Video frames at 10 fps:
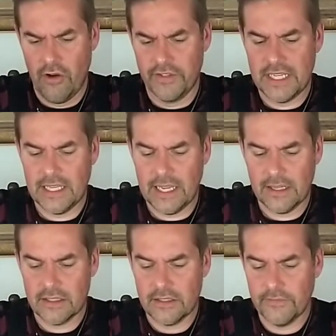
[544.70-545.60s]
of
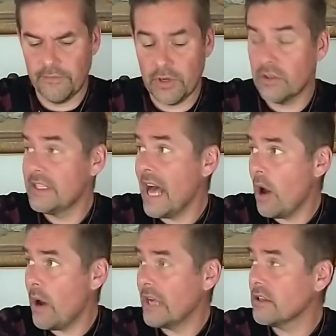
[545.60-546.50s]
seedlings. Because
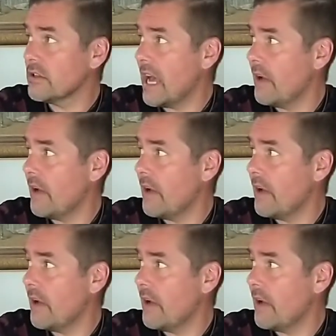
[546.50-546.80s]
now I